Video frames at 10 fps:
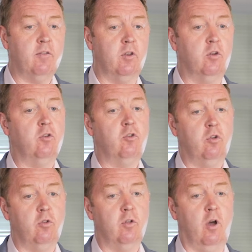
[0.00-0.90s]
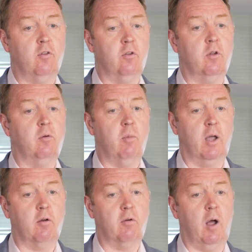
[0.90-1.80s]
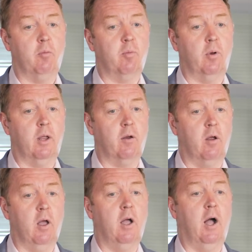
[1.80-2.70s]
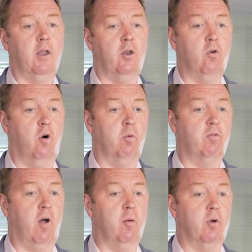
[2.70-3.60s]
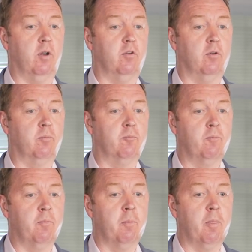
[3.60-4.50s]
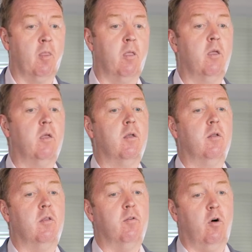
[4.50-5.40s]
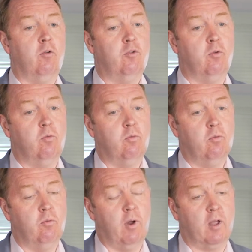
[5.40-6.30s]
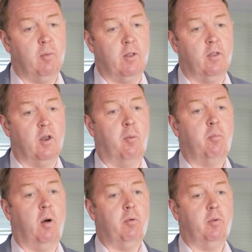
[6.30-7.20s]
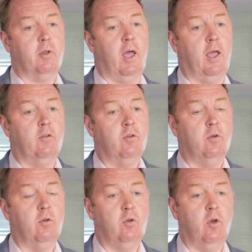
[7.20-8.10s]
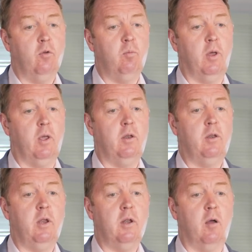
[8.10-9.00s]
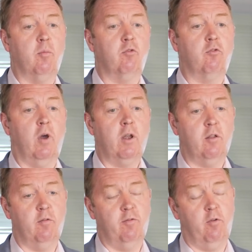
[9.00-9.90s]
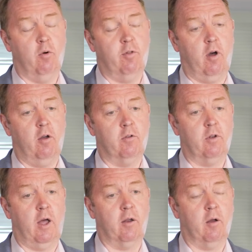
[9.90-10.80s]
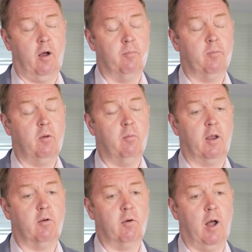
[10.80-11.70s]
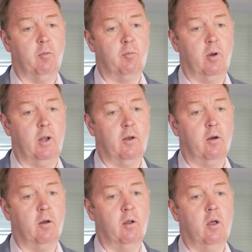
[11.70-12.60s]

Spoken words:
than 2,000 micrograms per litre and a normal fibrinogen. And they've also recommended that a probable case could be D-dimers greater than 4,000 micrograms per litre